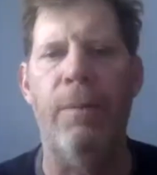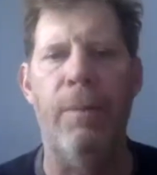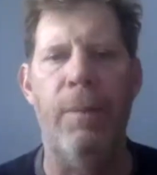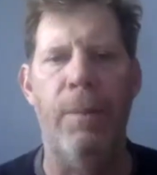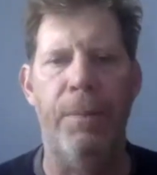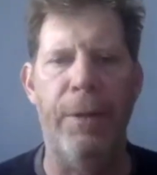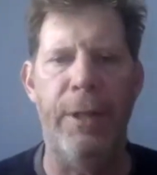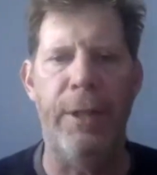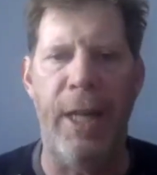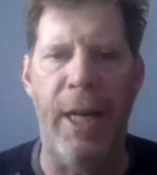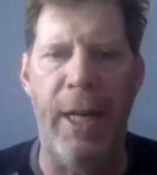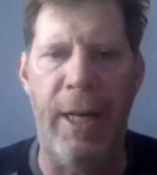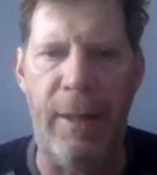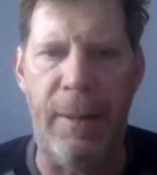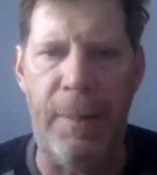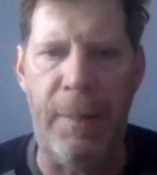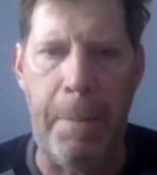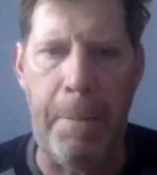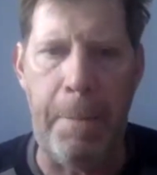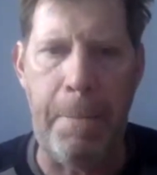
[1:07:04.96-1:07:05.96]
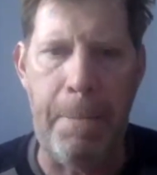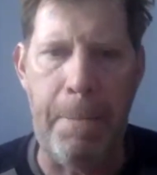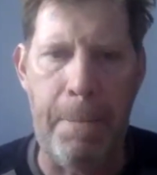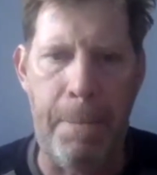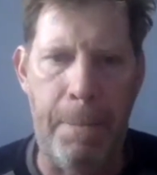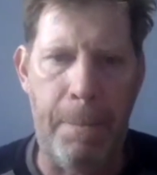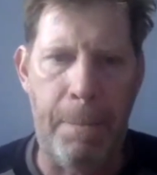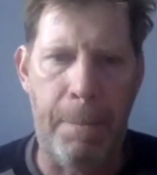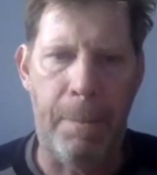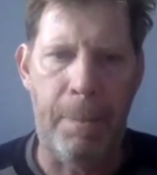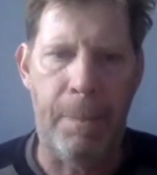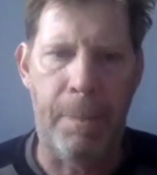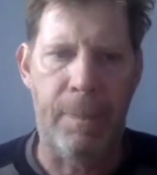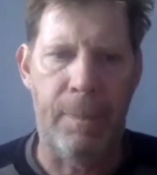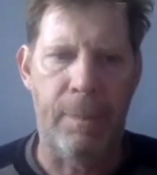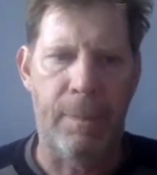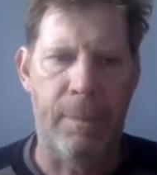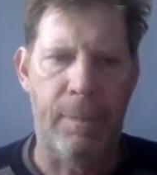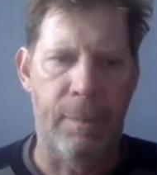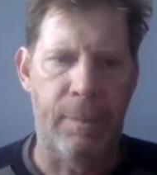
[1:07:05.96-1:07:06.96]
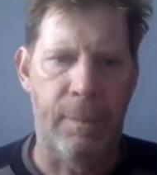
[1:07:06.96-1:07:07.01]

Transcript: And, appreciate it. Okay, cool.